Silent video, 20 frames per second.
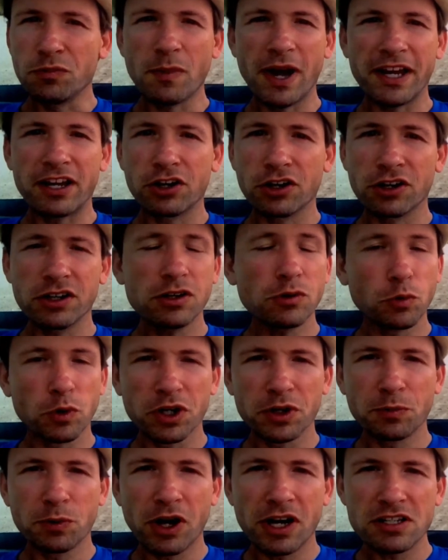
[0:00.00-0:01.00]
my current
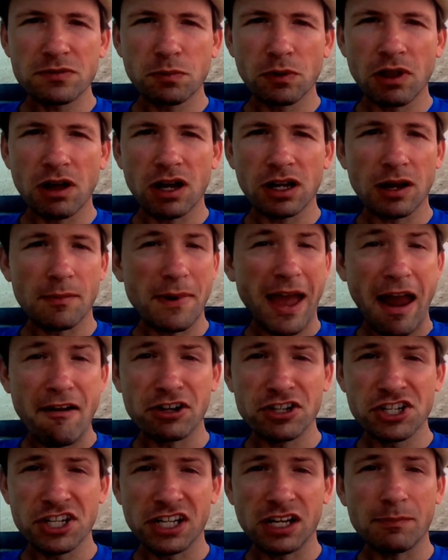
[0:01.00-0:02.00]
WordPress blog, I'm
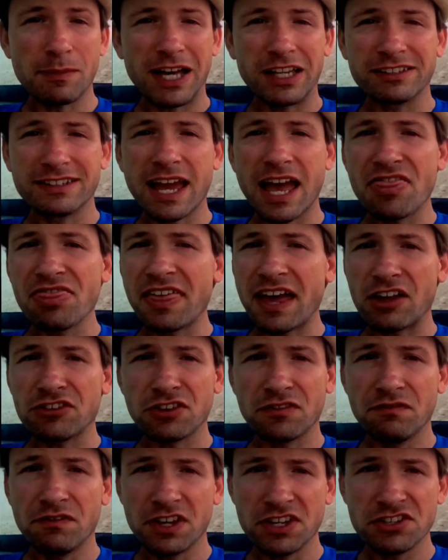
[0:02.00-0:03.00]
averaging about
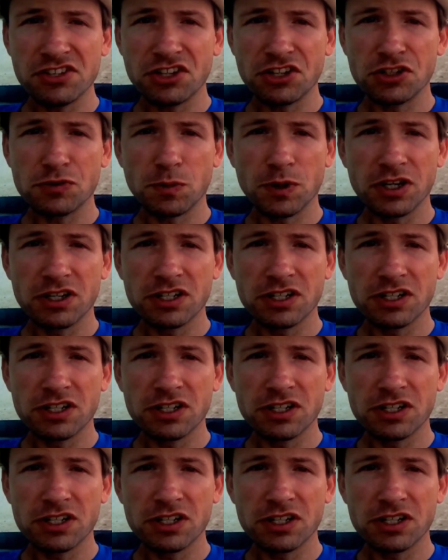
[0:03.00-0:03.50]
10,000 visitors per